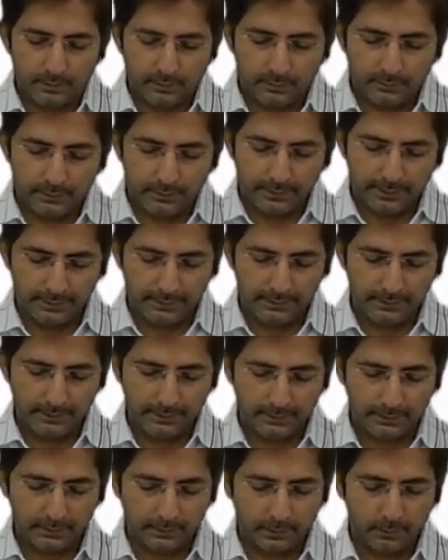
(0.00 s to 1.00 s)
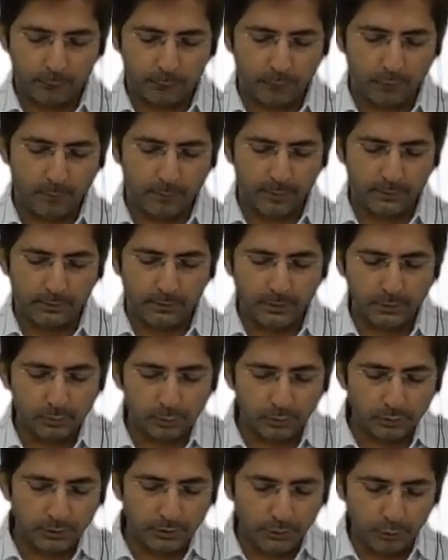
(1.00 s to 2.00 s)
Then income from other
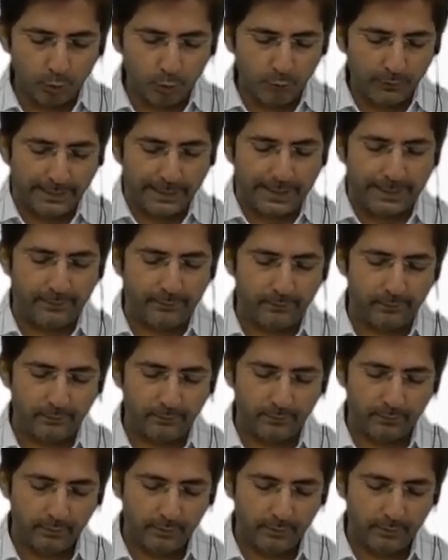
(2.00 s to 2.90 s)
sources, do we have?